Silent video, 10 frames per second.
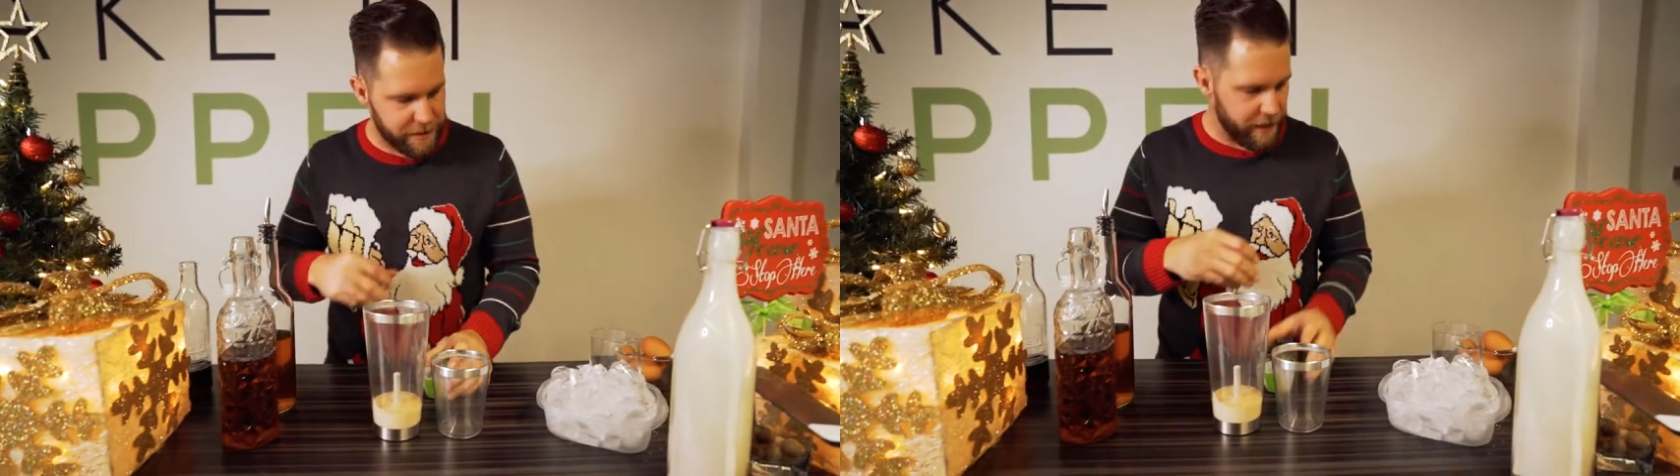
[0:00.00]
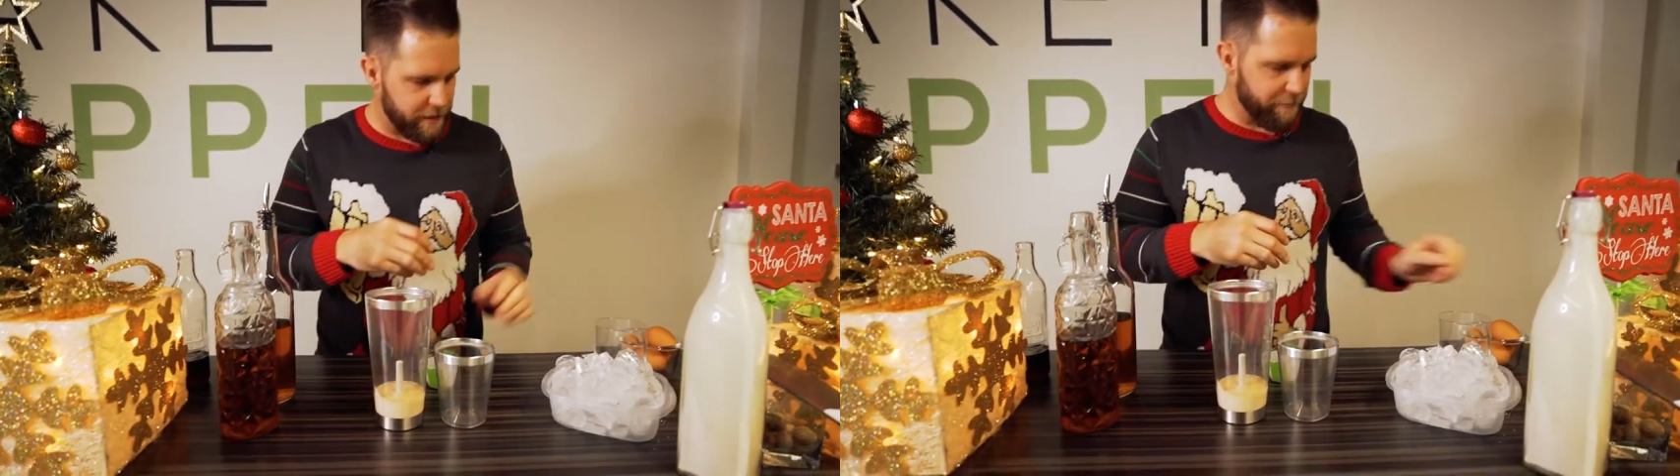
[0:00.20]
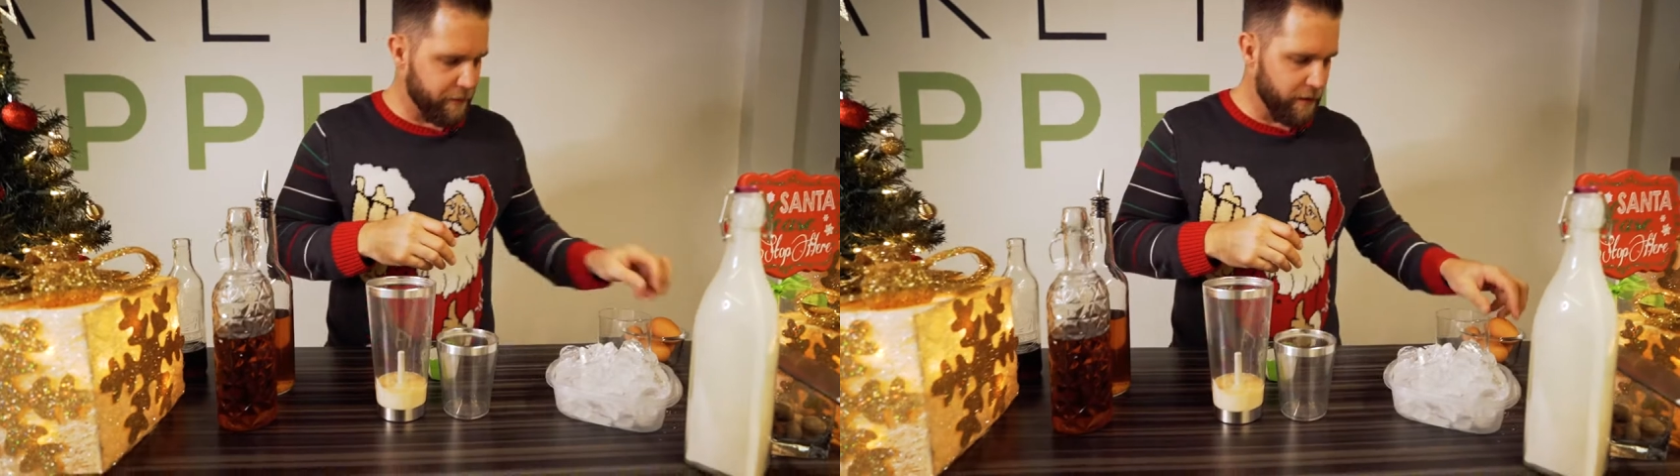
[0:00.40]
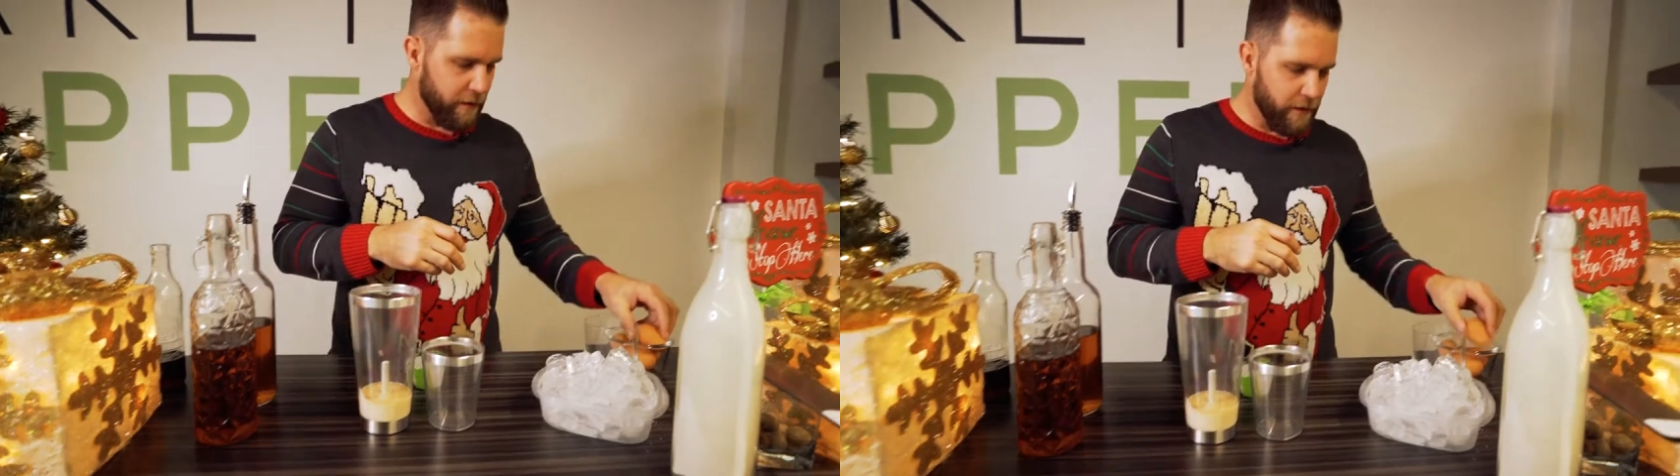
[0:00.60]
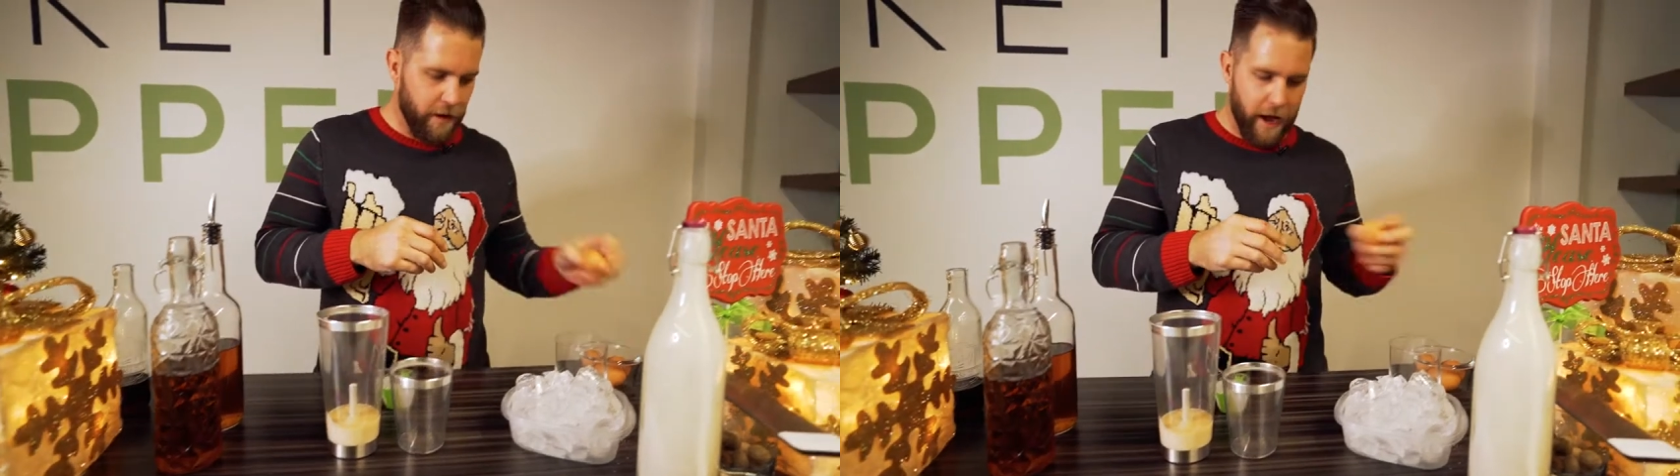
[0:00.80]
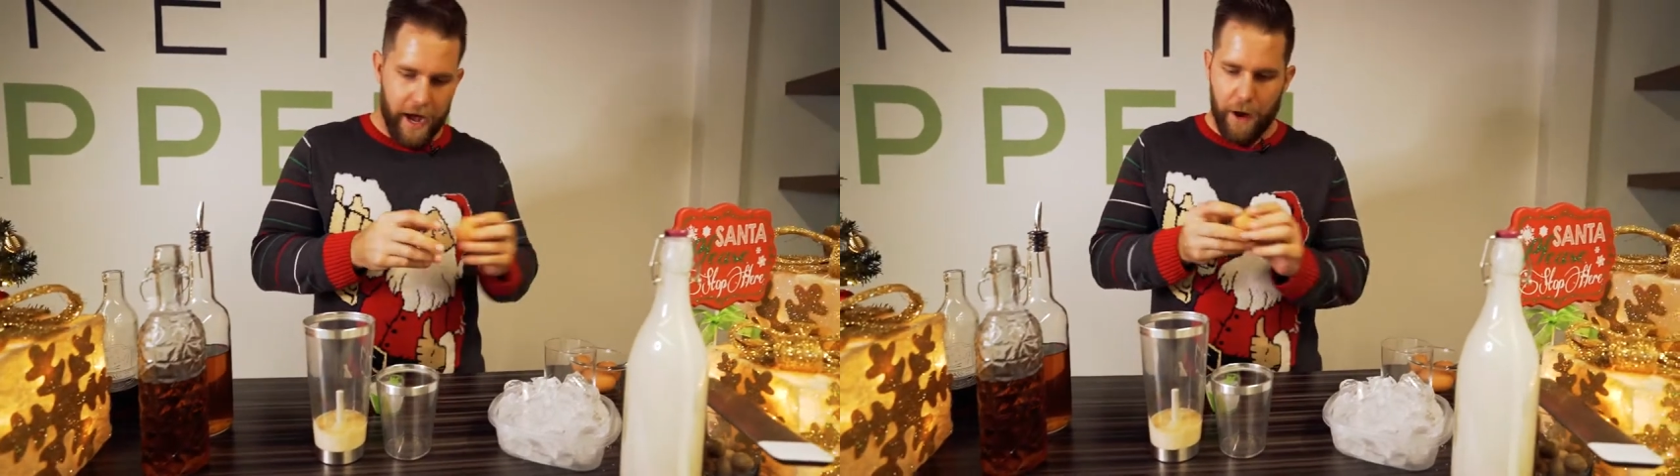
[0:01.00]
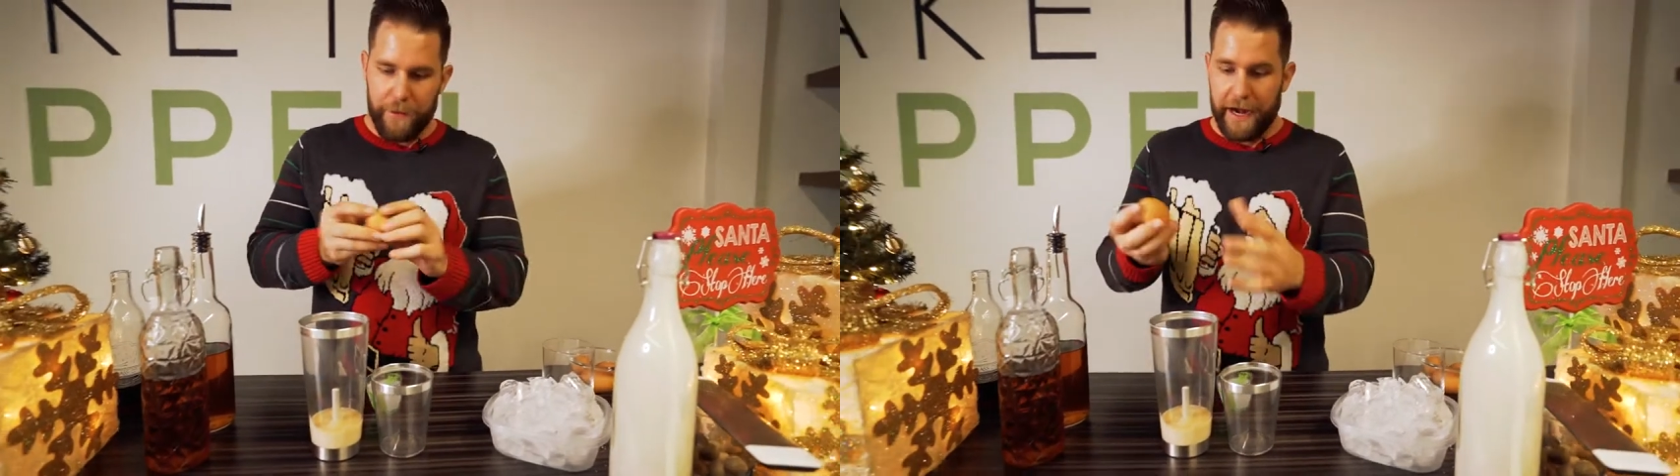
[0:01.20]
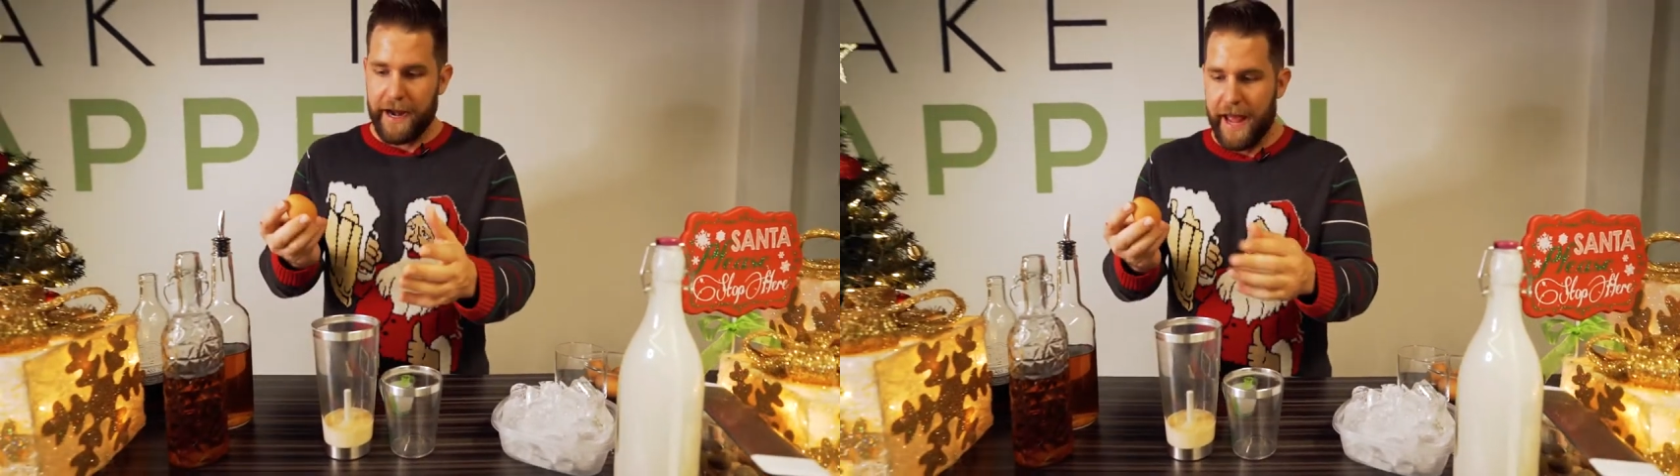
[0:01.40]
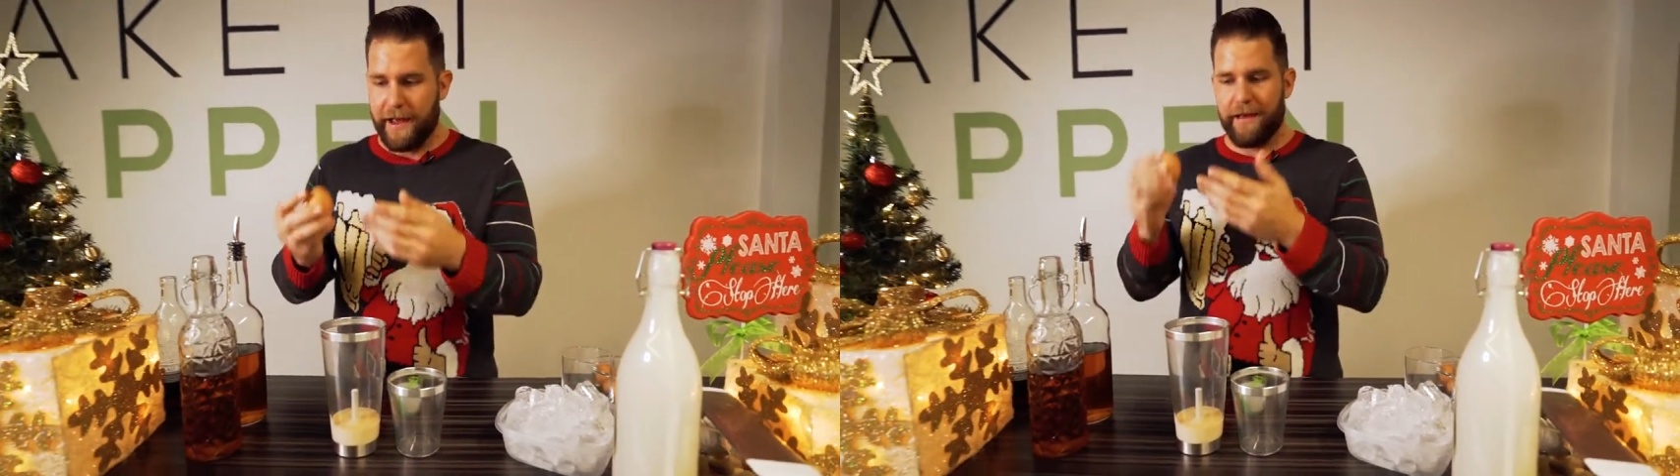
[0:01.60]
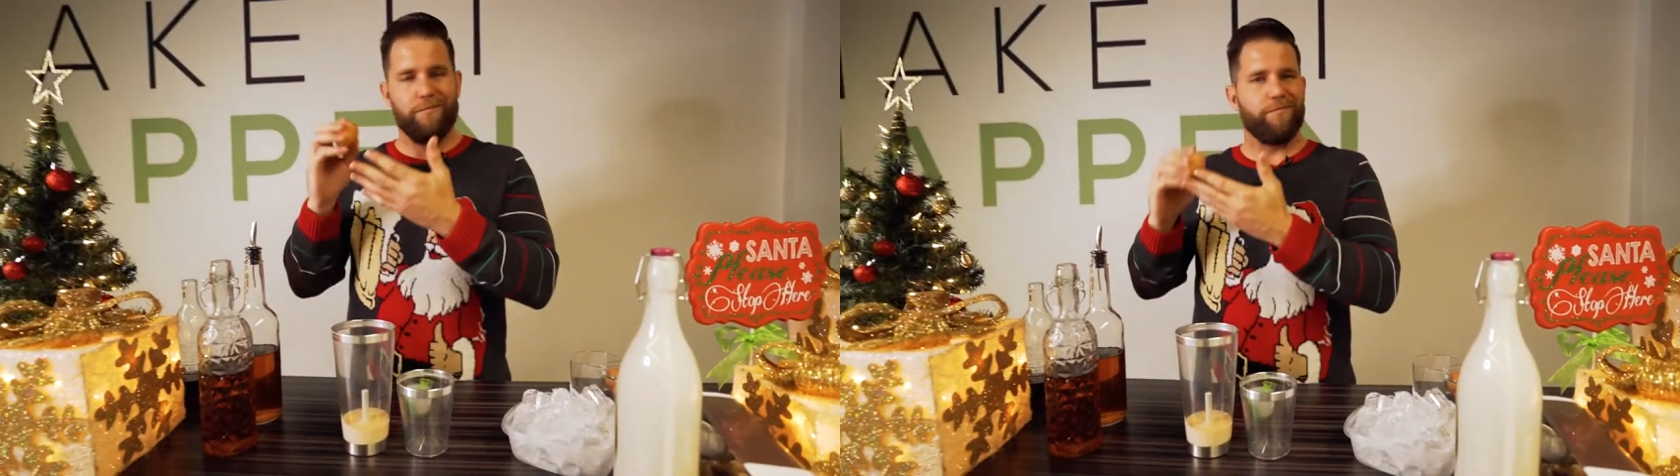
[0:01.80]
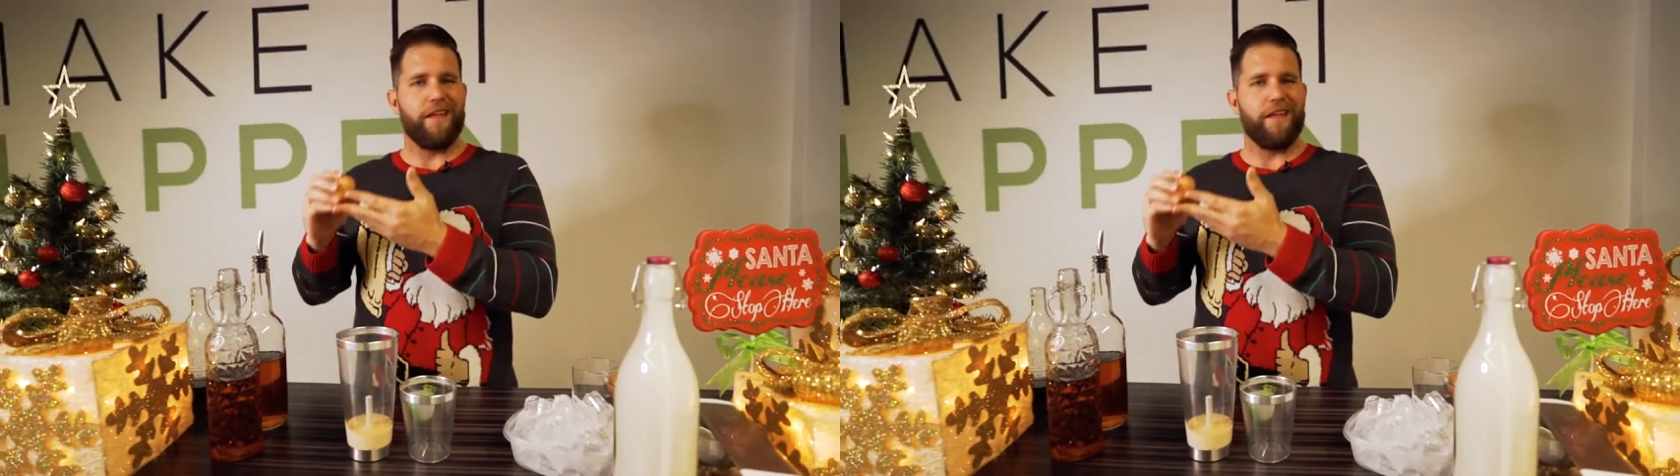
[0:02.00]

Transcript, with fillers: there. Uh, we got an egg.